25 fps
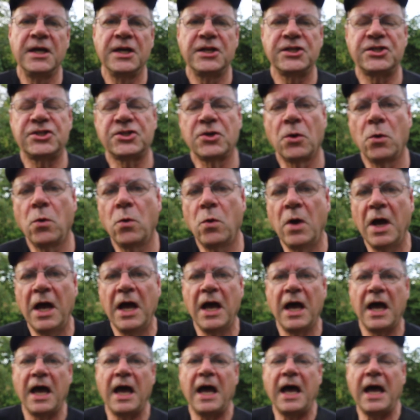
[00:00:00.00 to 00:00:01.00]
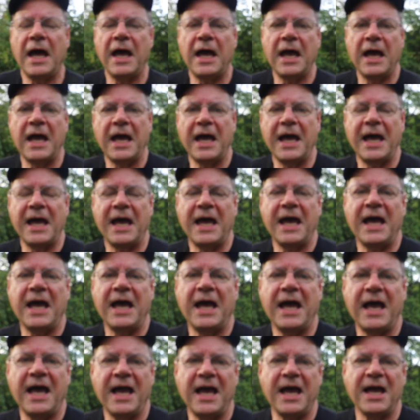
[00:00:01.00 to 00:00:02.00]
So
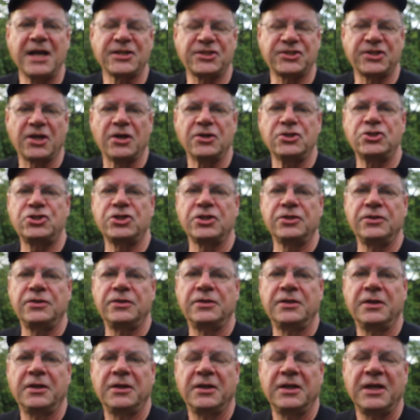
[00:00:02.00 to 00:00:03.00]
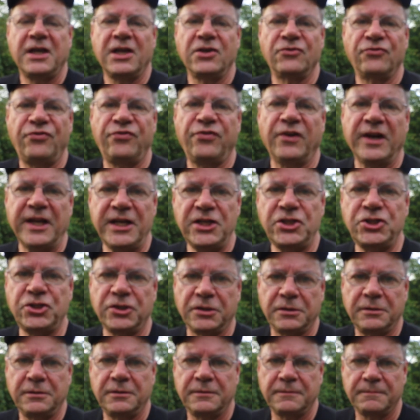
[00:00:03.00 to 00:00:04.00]
a surge in
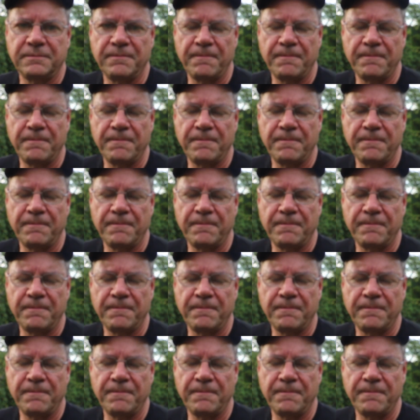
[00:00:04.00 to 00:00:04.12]
inflation,